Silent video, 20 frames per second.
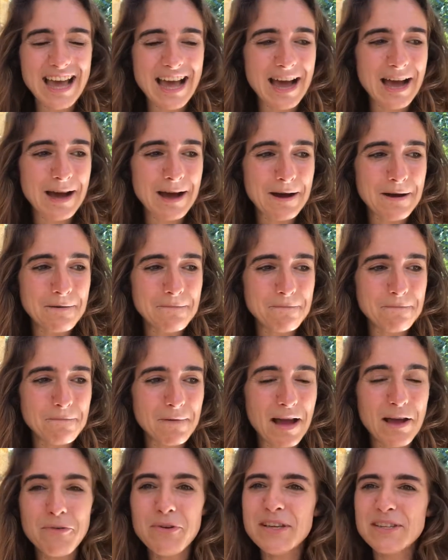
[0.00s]

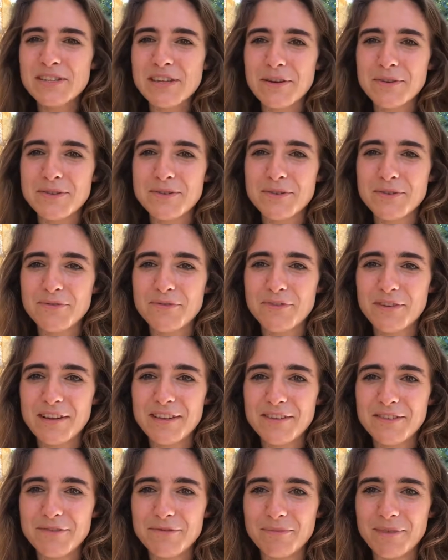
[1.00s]
I reached out to a
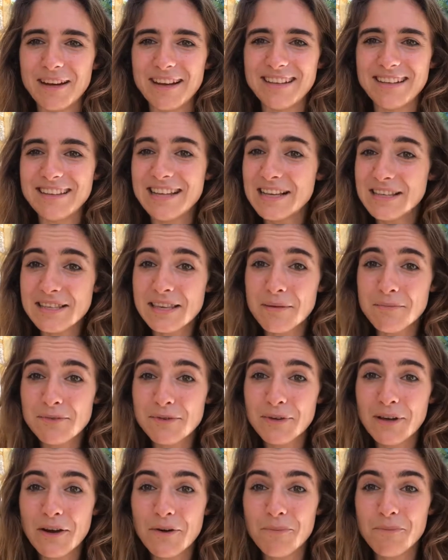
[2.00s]
friend of mine and asked him
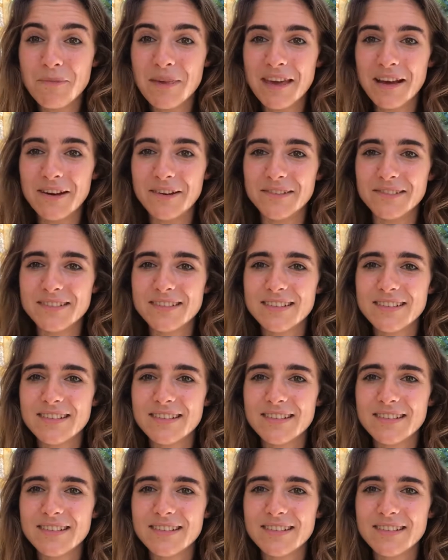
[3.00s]
to help me out.